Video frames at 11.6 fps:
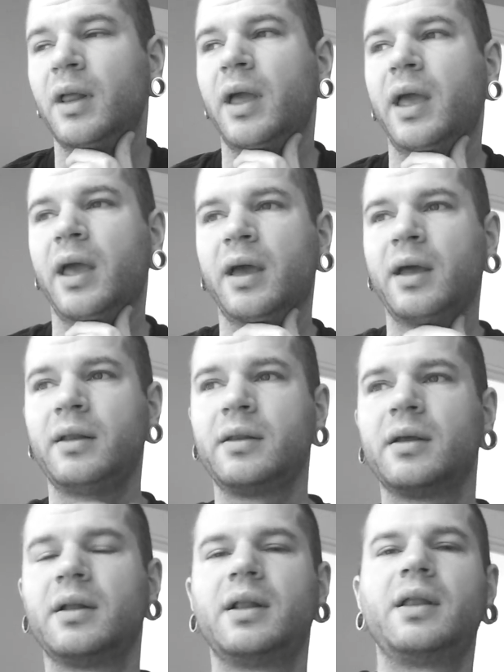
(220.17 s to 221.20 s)
And
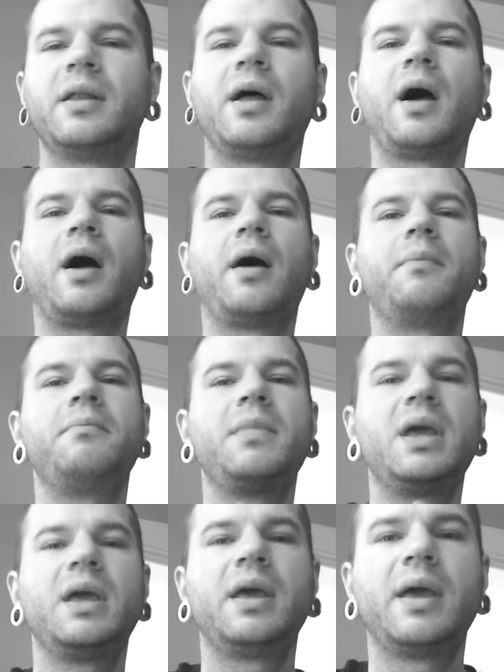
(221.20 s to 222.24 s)

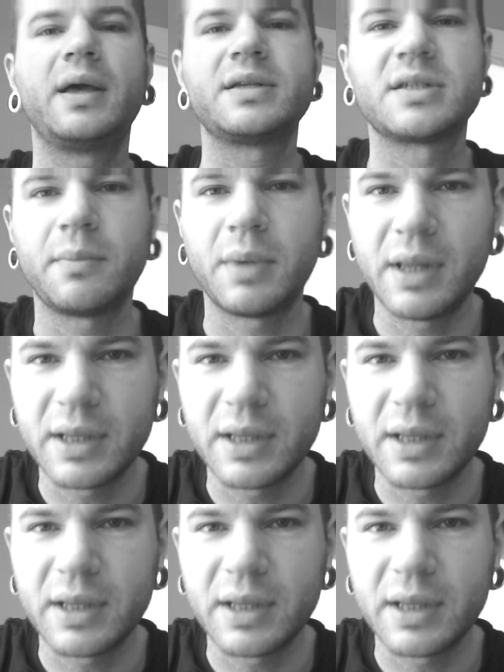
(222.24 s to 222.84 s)
me as somebody